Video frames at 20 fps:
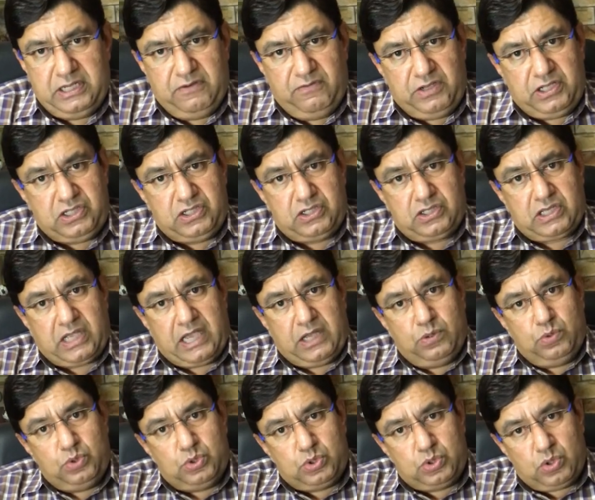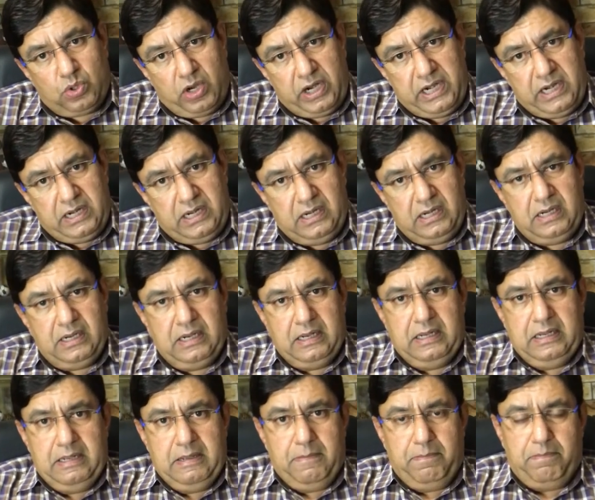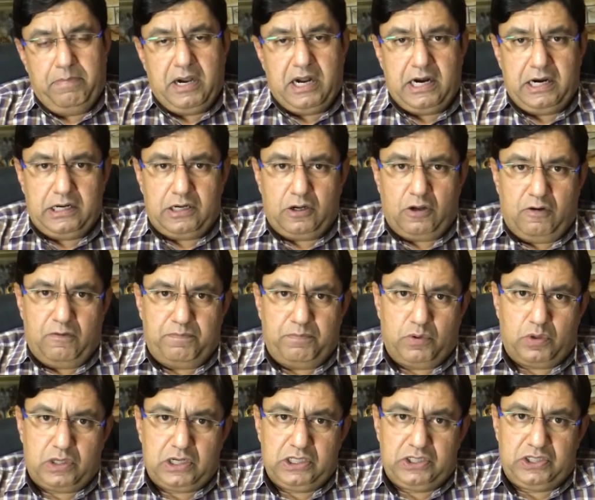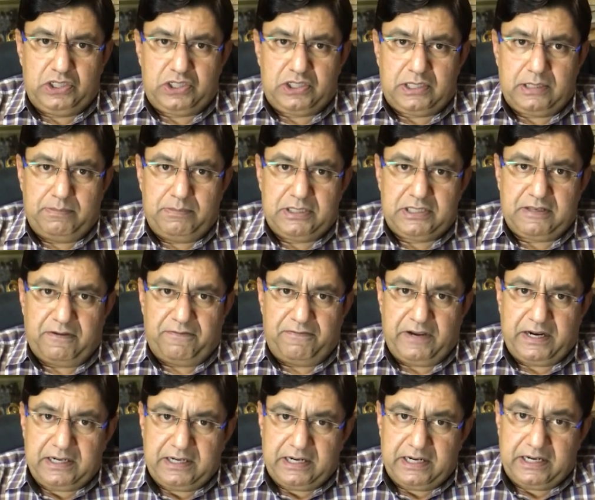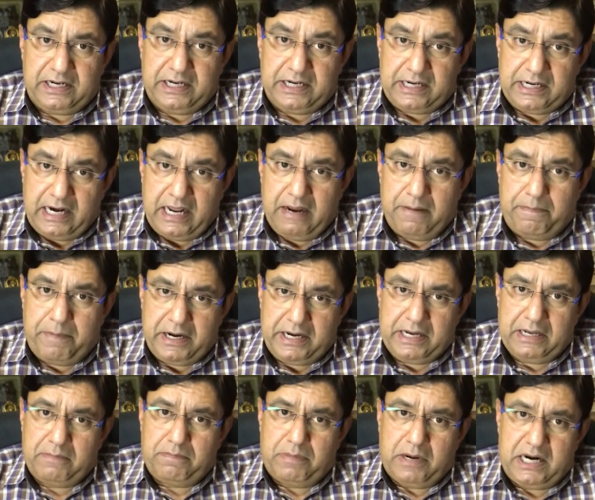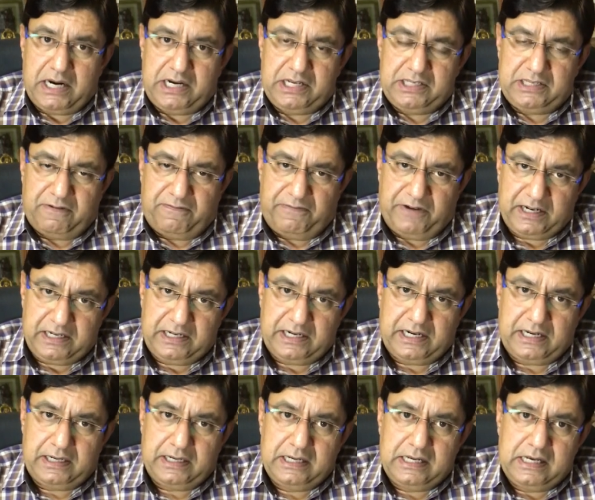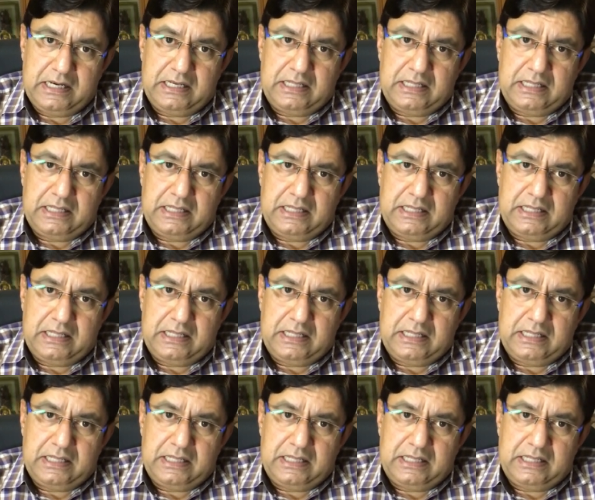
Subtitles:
in which sinusoidal part of portal system is affected, intrahepatic part is affected,